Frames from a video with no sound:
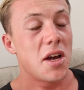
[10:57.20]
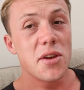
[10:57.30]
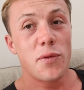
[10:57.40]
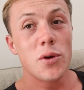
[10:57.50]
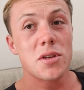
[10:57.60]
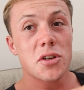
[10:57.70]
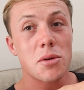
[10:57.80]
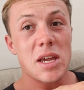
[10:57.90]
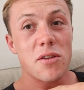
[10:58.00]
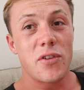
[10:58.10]
and your food isn't
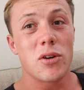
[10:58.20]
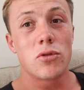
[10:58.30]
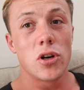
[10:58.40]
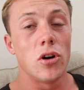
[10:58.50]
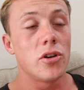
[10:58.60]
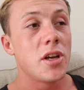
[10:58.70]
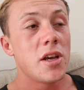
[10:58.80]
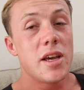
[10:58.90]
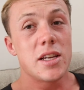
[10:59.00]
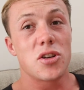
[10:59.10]
going to make you feel good.
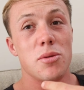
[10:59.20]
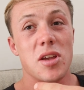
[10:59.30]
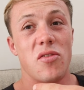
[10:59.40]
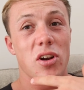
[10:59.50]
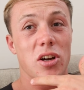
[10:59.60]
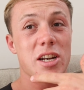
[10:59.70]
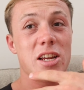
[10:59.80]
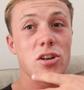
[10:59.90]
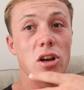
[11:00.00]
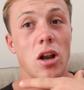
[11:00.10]
It's going to make you feel like I
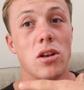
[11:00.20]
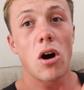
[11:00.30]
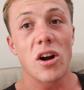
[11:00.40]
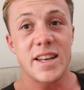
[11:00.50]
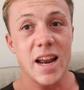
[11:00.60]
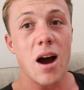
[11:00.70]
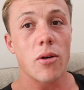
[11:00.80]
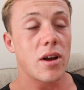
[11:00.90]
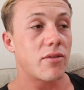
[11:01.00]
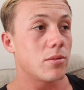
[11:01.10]
need to lie
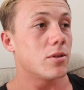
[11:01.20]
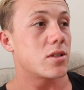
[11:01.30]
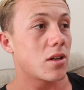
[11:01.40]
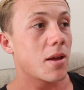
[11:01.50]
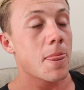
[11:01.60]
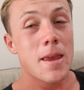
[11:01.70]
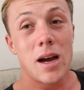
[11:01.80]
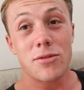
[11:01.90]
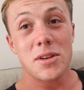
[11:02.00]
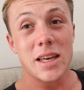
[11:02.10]
down afterwards. Like,
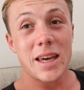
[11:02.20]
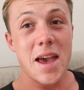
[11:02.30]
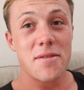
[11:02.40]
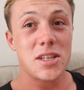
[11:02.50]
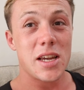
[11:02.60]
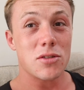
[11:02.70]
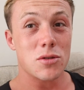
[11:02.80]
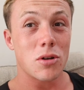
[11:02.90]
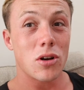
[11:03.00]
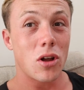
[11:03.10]
after eating that KFC, I
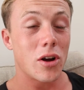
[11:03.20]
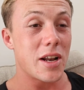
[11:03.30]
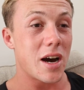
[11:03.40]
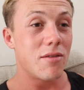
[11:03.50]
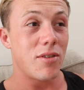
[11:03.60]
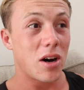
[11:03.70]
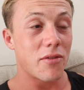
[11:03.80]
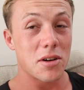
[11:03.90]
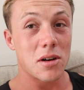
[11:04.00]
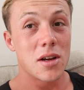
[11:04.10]
just want to lie down for
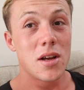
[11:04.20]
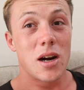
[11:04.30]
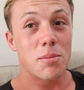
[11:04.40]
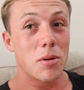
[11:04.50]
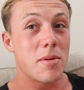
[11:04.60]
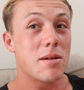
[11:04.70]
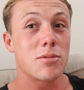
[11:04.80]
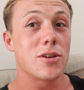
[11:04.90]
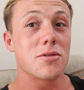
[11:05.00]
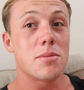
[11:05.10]
half an hour. I probably am
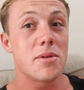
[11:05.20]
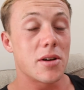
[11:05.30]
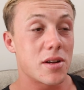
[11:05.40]
going to be